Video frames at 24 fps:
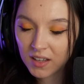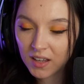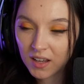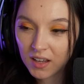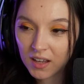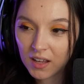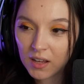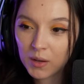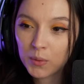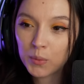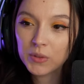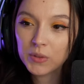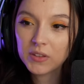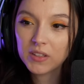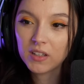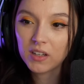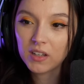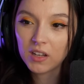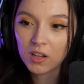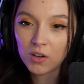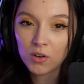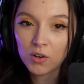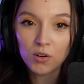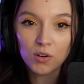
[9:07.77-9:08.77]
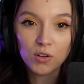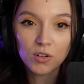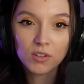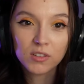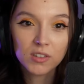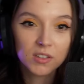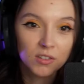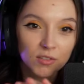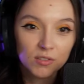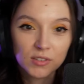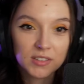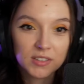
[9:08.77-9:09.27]
Like when they record
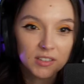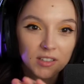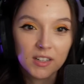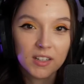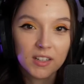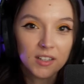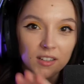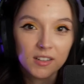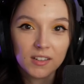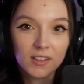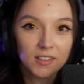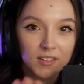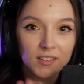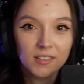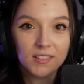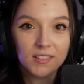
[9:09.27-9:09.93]
and you see like